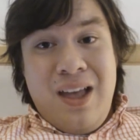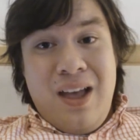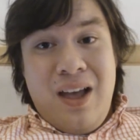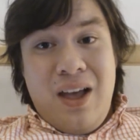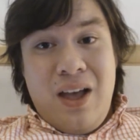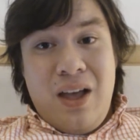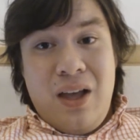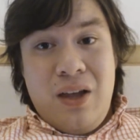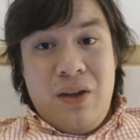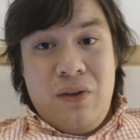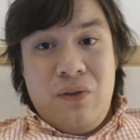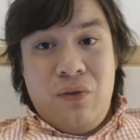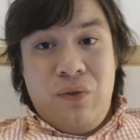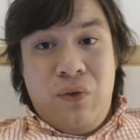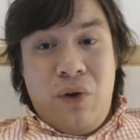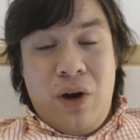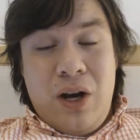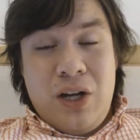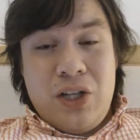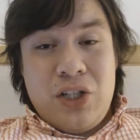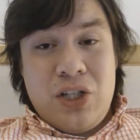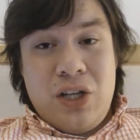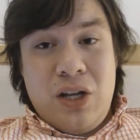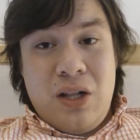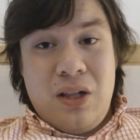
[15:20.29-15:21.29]

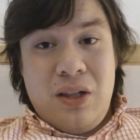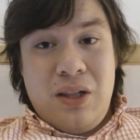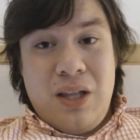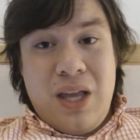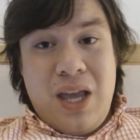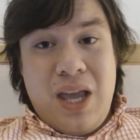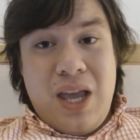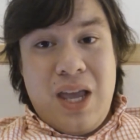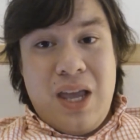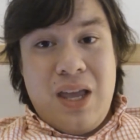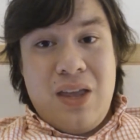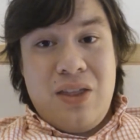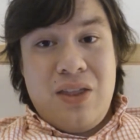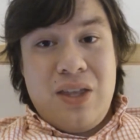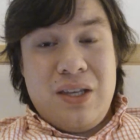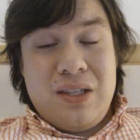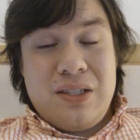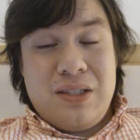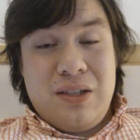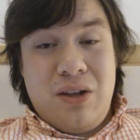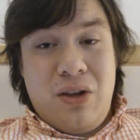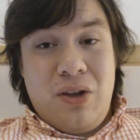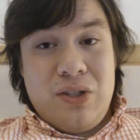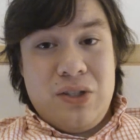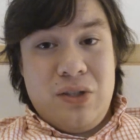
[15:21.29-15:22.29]
Unfortunately,
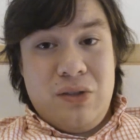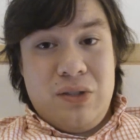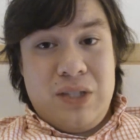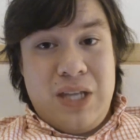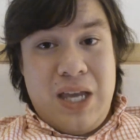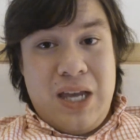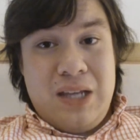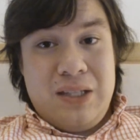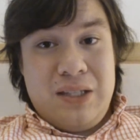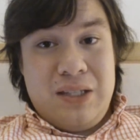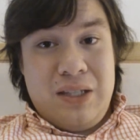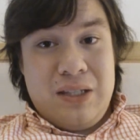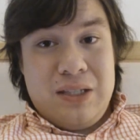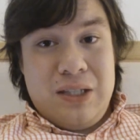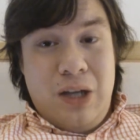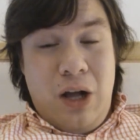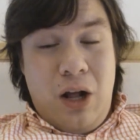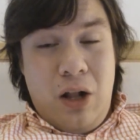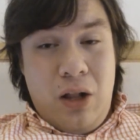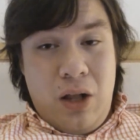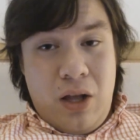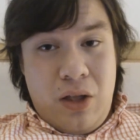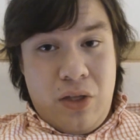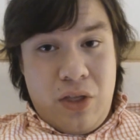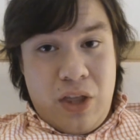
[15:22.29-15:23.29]
this also takes a
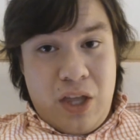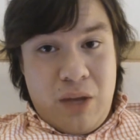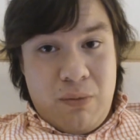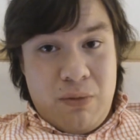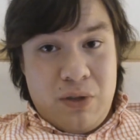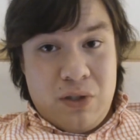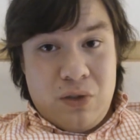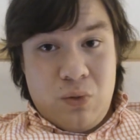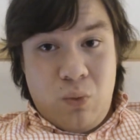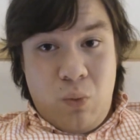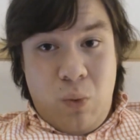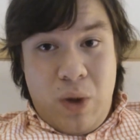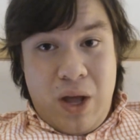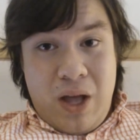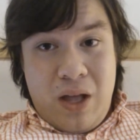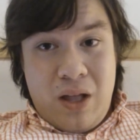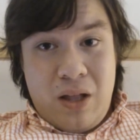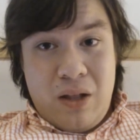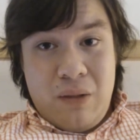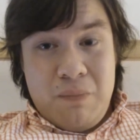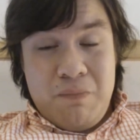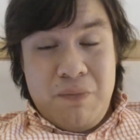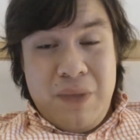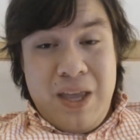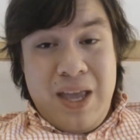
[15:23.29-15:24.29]
toll on them as
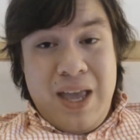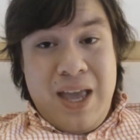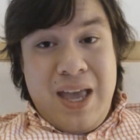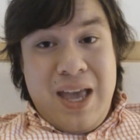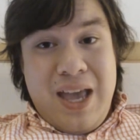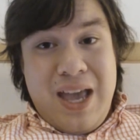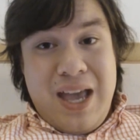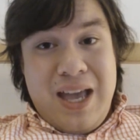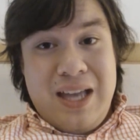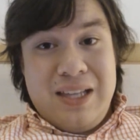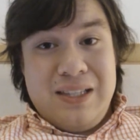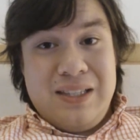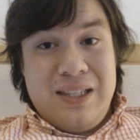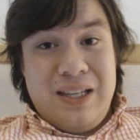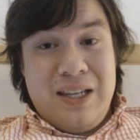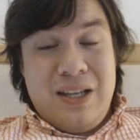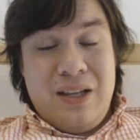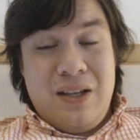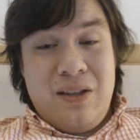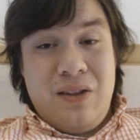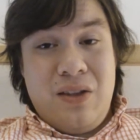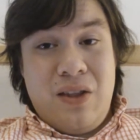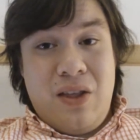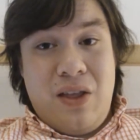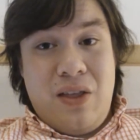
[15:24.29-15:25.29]
well, as
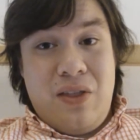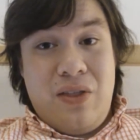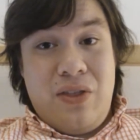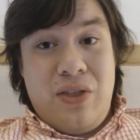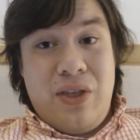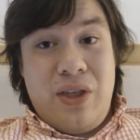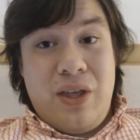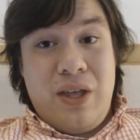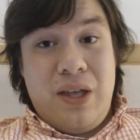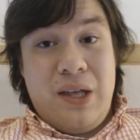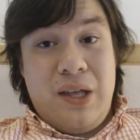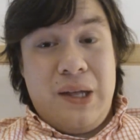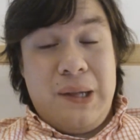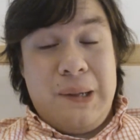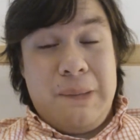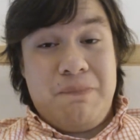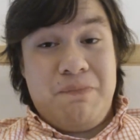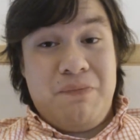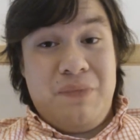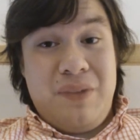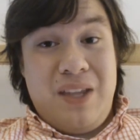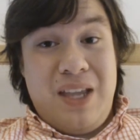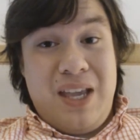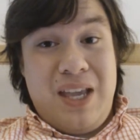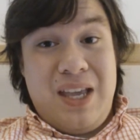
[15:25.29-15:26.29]
in the
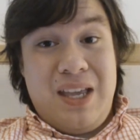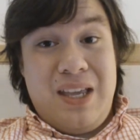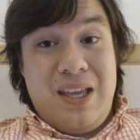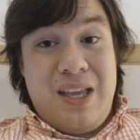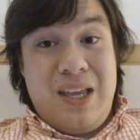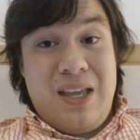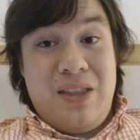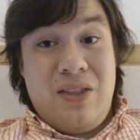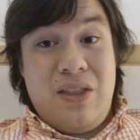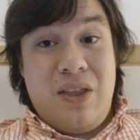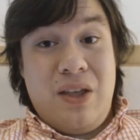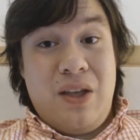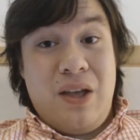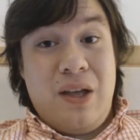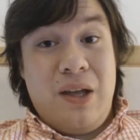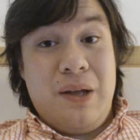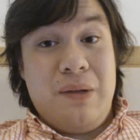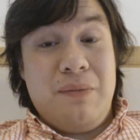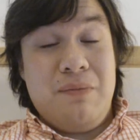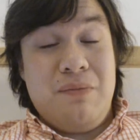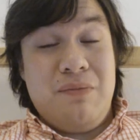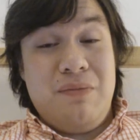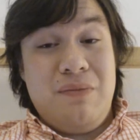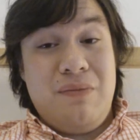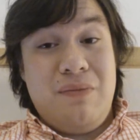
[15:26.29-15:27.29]
in
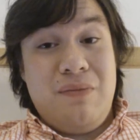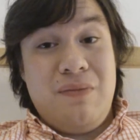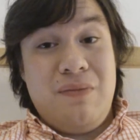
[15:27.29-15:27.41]
the